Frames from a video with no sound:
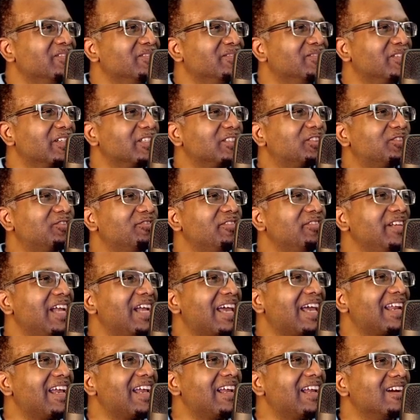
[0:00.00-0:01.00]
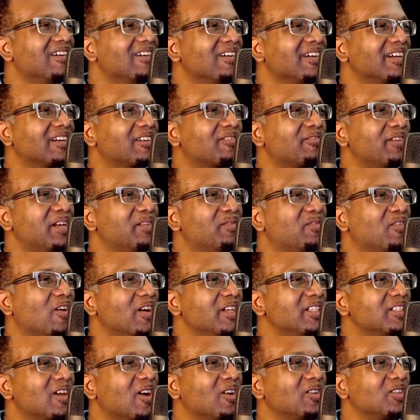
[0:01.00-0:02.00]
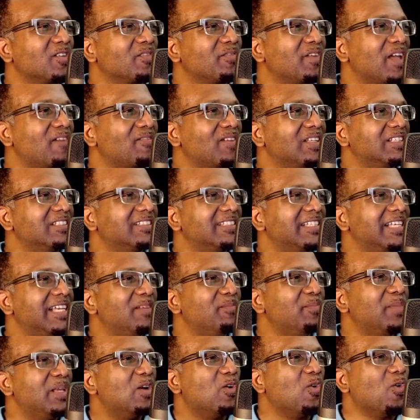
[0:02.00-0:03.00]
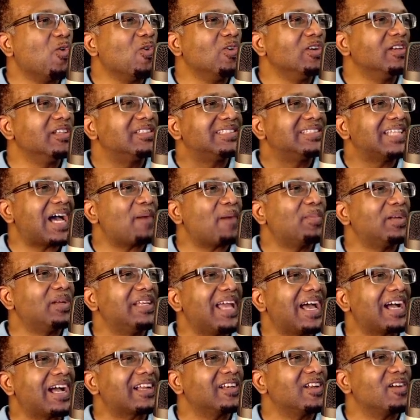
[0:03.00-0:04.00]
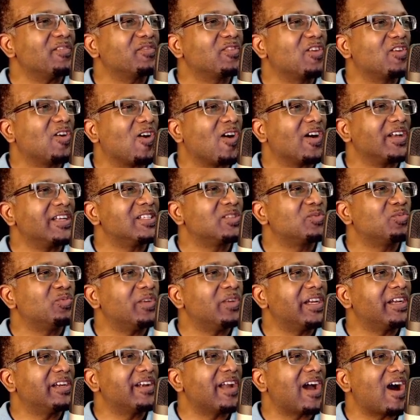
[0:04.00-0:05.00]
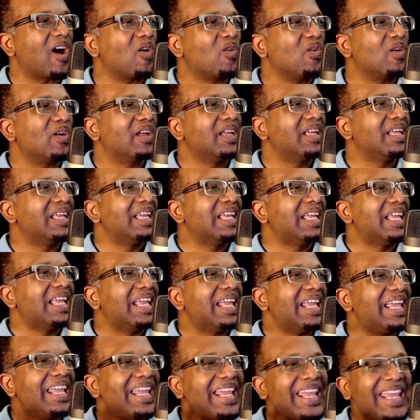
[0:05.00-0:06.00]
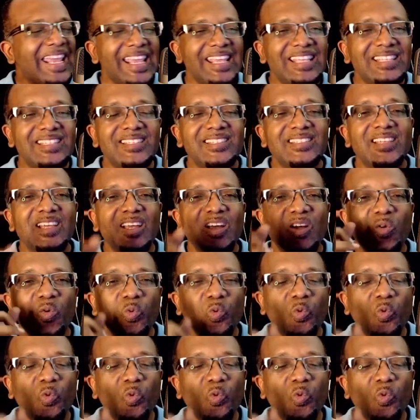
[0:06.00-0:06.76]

Verse three, "And I heard a great voice out of heaven saying, Behold, the tabernacle of God is where now? Is